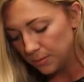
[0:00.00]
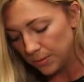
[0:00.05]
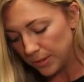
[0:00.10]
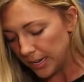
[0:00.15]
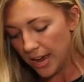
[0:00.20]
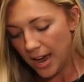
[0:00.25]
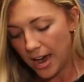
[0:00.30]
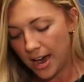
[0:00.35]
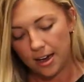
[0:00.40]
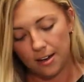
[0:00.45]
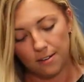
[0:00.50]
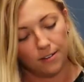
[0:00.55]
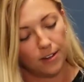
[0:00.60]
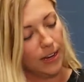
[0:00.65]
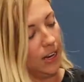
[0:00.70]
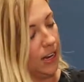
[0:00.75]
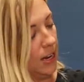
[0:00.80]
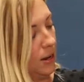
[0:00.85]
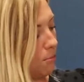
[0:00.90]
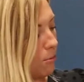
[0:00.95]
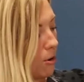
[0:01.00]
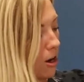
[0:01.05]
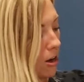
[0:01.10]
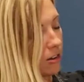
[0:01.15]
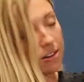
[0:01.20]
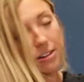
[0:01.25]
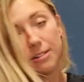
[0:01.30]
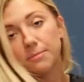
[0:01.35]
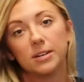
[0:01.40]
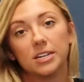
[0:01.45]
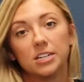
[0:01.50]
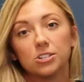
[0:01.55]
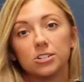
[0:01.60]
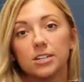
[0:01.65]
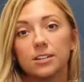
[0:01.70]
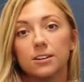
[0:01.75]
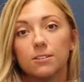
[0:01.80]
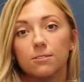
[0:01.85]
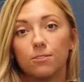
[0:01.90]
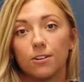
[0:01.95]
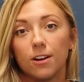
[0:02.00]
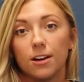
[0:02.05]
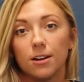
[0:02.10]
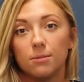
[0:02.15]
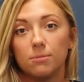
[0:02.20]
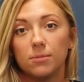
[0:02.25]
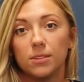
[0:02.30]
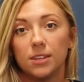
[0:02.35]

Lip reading: we have a proclamation from